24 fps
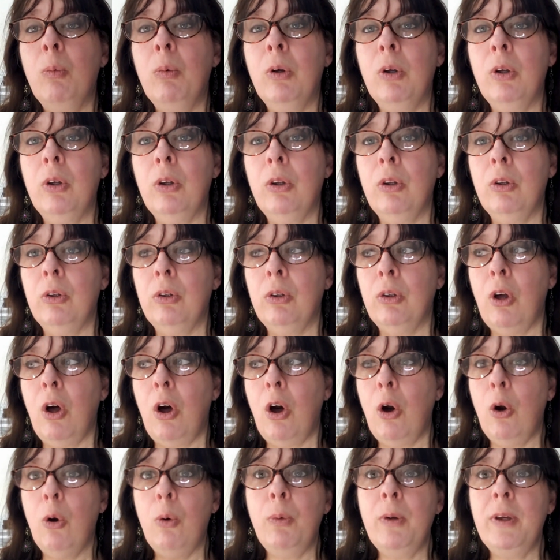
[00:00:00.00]
will
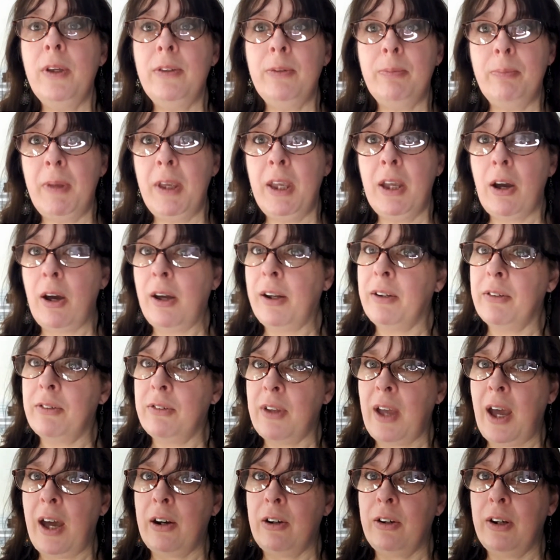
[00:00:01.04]
always be on a
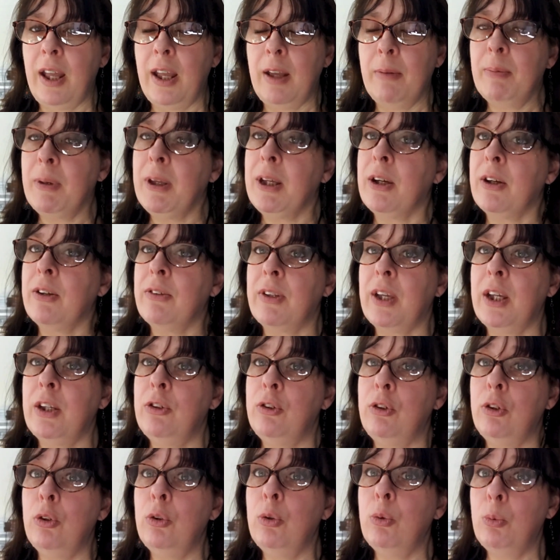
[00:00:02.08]
Saturday because I
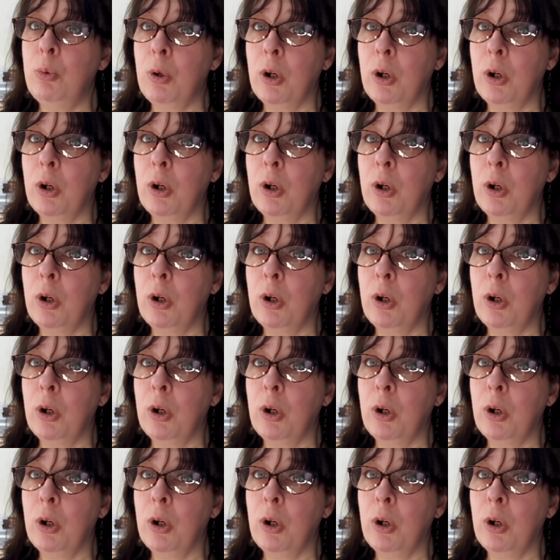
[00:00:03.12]
do